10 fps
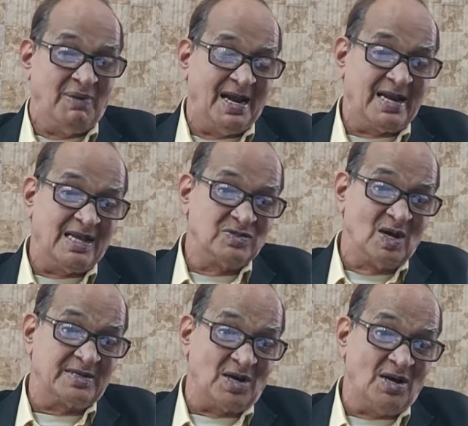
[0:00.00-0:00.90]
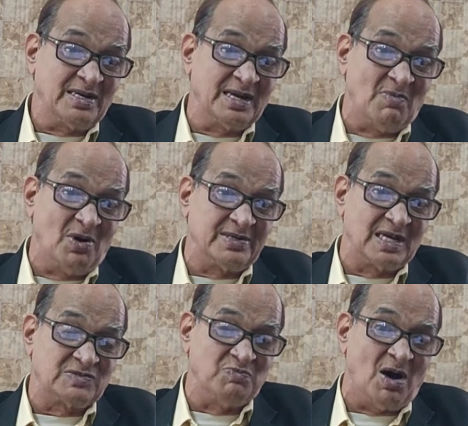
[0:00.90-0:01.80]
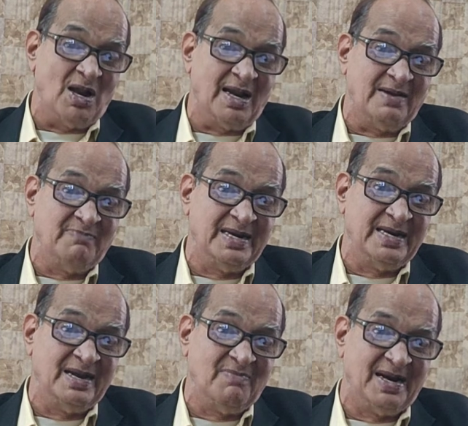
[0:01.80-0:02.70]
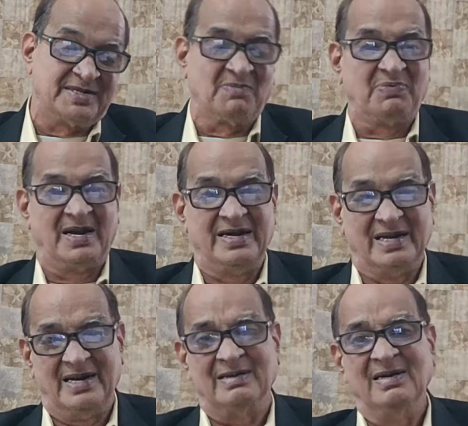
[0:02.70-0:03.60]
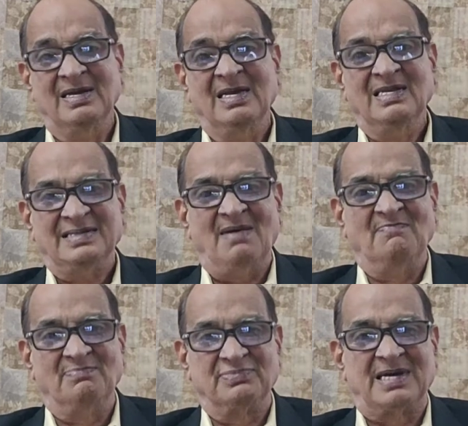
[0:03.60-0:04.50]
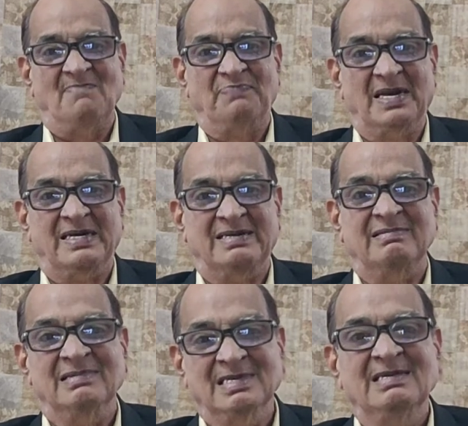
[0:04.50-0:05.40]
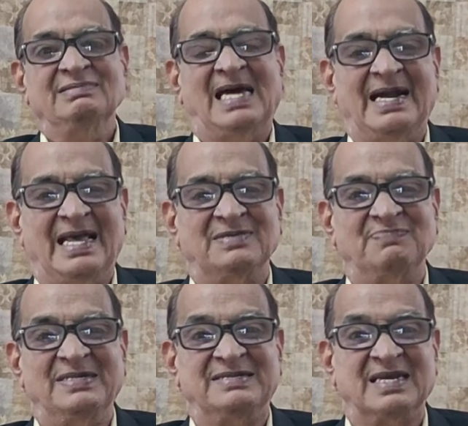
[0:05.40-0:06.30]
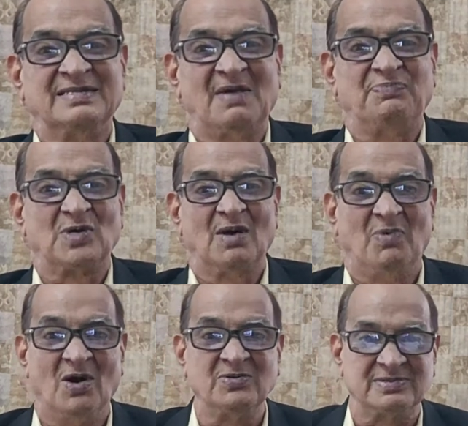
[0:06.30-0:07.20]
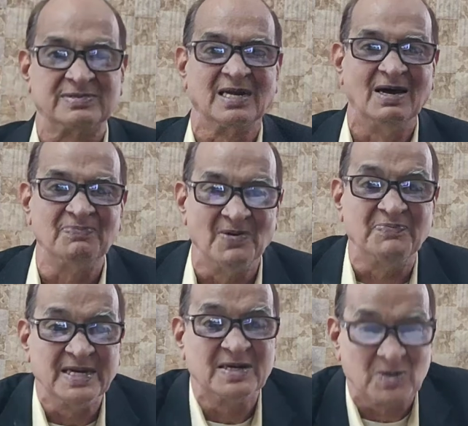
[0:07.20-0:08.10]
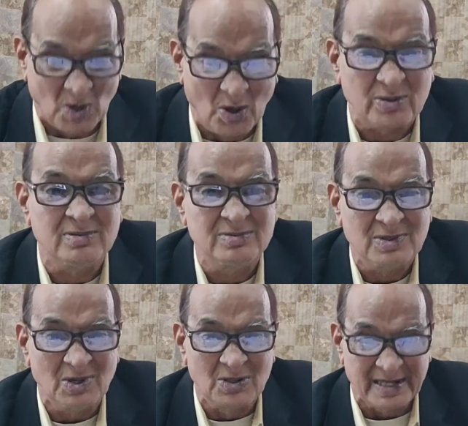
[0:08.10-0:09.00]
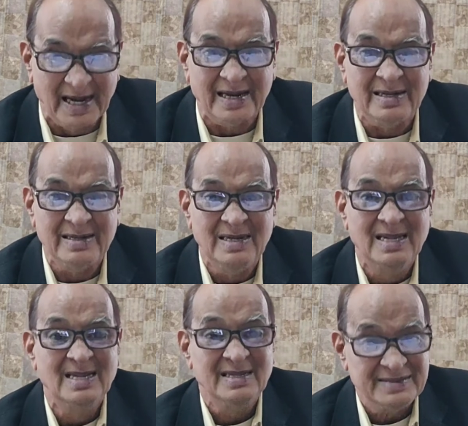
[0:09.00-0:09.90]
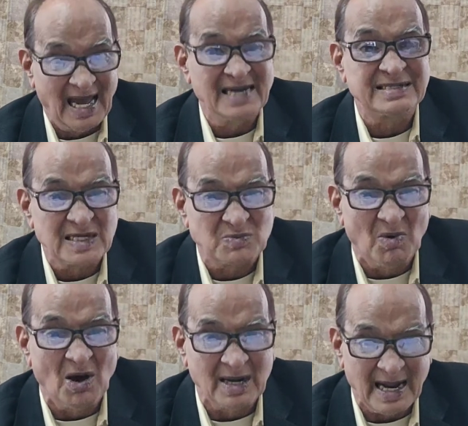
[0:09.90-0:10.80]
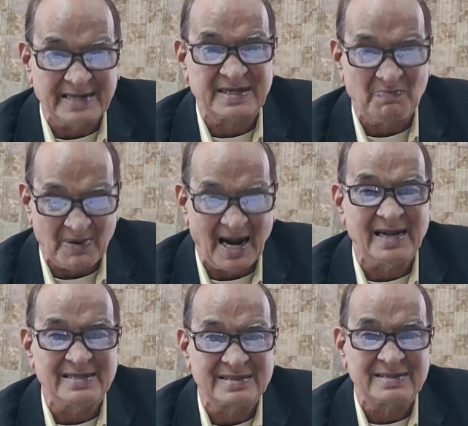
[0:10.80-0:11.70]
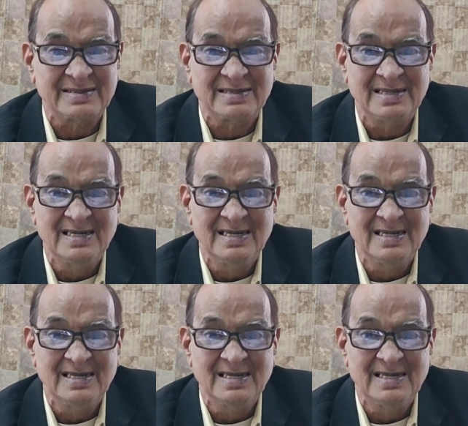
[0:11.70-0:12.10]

Whereas you are talking about a small and medium entrepreneur some company that has business up to about uh, 50 crore, okay, that's a small enterprise.